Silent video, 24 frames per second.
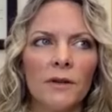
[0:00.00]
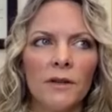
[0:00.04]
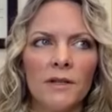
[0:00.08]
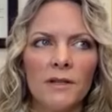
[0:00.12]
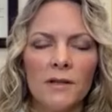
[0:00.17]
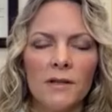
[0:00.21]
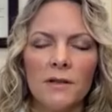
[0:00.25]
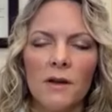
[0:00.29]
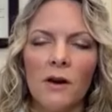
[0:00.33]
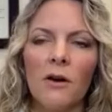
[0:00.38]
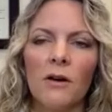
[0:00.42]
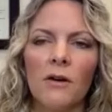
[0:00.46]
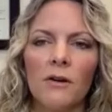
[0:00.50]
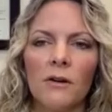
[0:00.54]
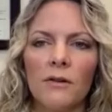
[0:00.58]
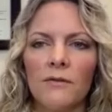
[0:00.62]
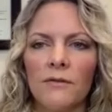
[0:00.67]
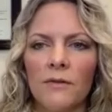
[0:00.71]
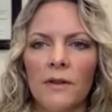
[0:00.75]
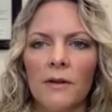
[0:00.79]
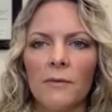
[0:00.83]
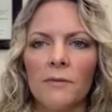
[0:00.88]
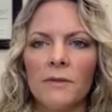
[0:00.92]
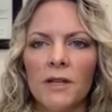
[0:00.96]
because it's harder
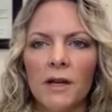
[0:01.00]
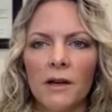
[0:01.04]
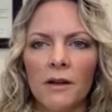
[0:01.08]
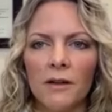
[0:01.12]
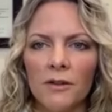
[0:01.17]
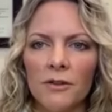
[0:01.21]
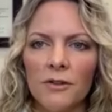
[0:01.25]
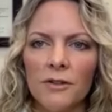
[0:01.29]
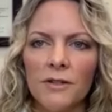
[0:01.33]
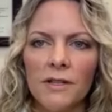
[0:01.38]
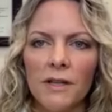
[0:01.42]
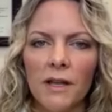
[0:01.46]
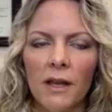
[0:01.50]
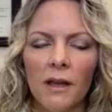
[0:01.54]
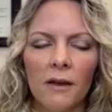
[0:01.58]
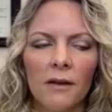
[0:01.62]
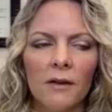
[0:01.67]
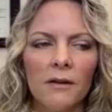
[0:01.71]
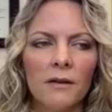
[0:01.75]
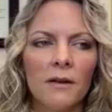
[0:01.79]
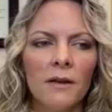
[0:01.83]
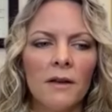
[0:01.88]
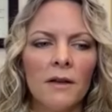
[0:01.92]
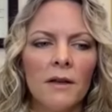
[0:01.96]
for them to
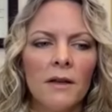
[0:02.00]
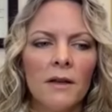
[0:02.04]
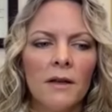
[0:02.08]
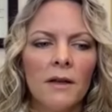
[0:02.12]
understand.